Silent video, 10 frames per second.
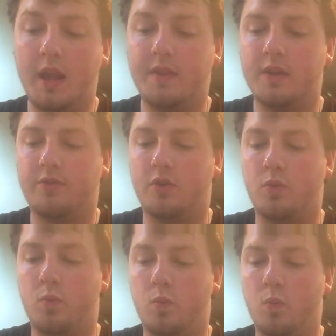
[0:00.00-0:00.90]
And then
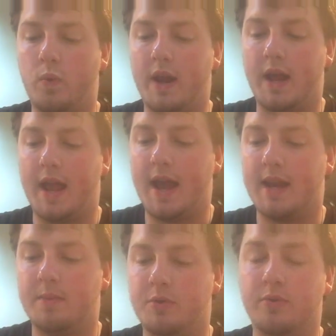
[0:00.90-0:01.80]
so when I
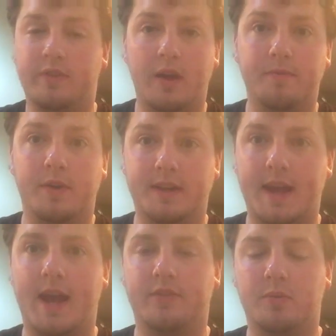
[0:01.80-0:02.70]
had him do a sound font,
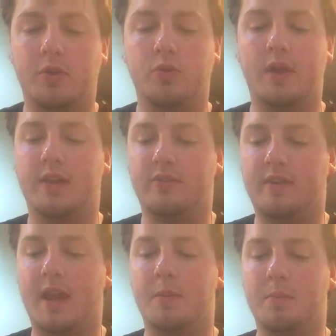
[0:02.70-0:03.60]
I asked him to do that
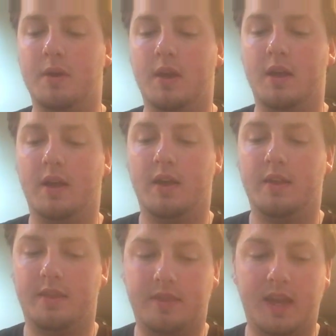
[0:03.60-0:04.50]
same
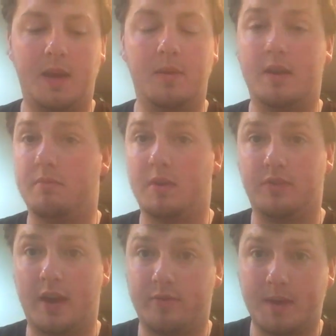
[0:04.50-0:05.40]
theme, and
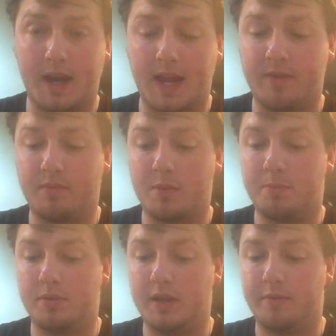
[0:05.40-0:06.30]
aside from that, I gave him
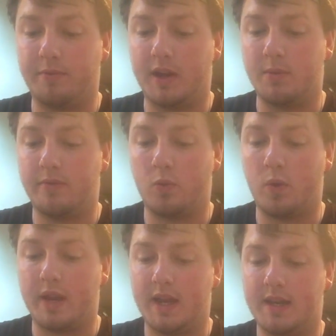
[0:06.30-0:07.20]
complete freedom over
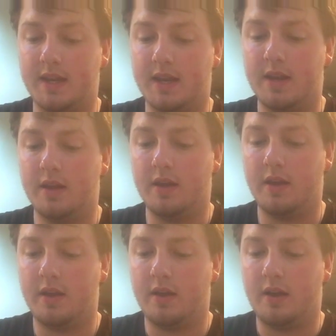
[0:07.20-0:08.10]
what he did
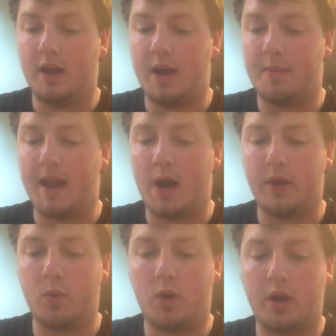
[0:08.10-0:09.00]
and how
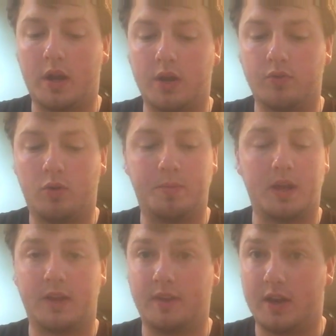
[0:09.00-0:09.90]
he wanted to control it. But
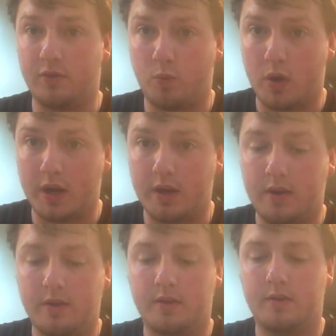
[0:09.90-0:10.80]
like I said, I just
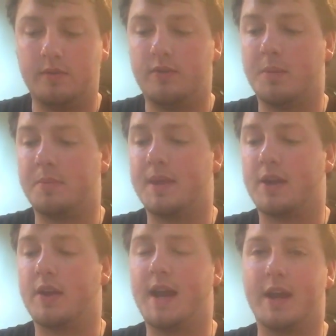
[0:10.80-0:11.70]
wanted something
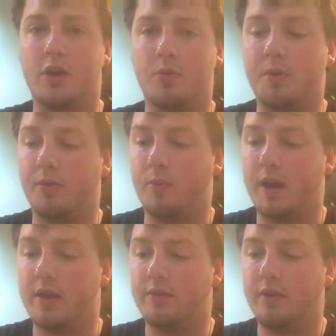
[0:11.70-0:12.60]
that could kind of go both
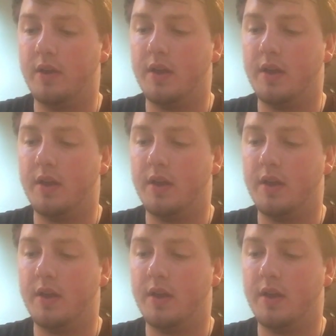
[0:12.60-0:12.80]
ways.